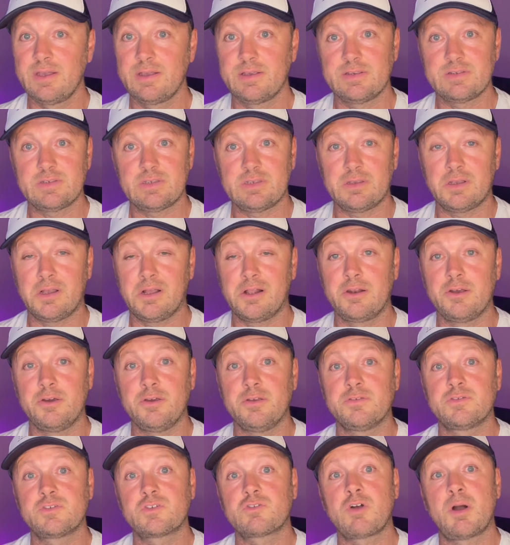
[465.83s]
This
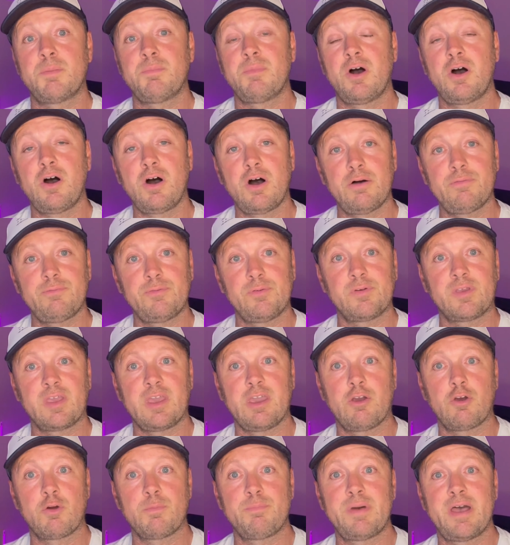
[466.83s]
includes scrum half with
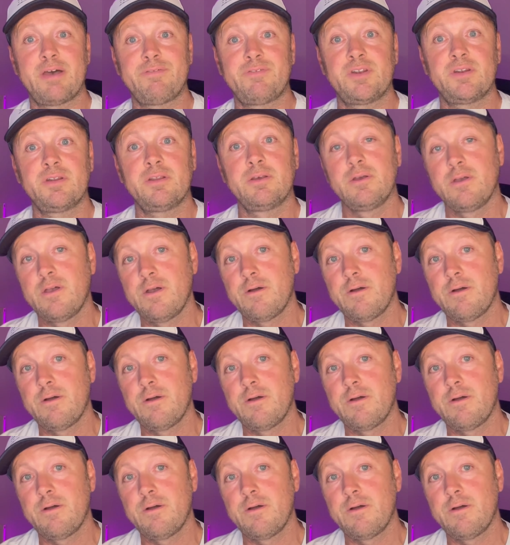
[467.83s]
Kira Bevan,